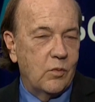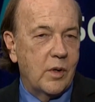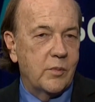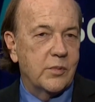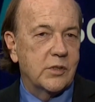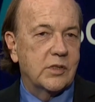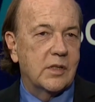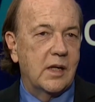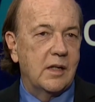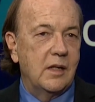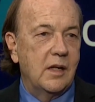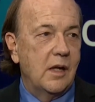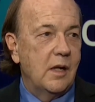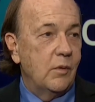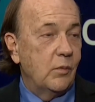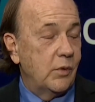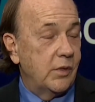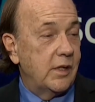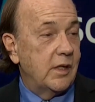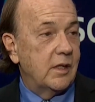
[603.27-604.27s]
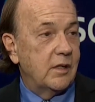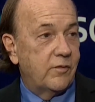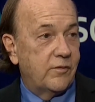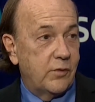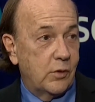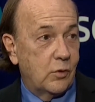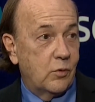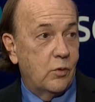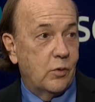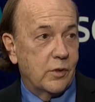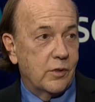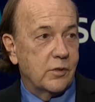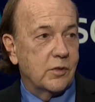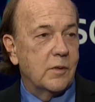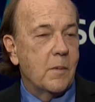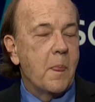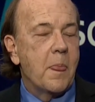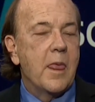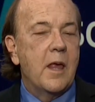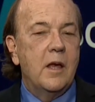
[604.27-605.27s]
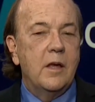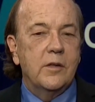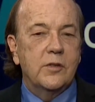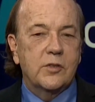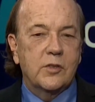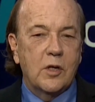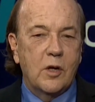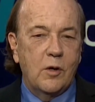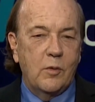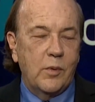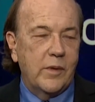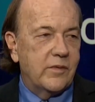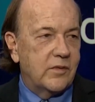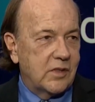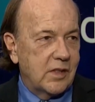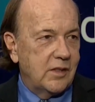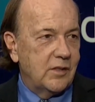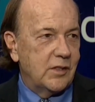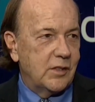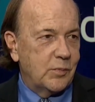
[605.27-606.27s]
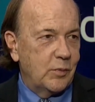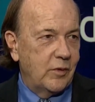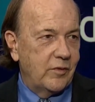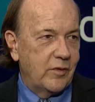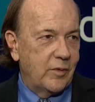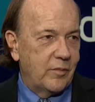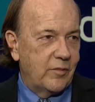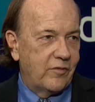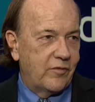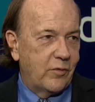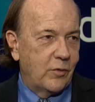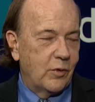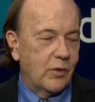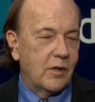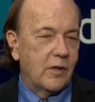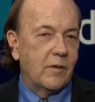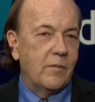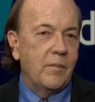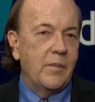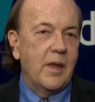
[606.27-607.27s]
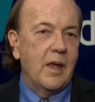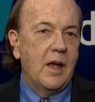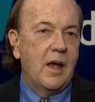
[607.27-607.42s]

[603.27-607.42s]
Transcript: 1% within a few quarters. Mm-hmm. So we've seen this movie before.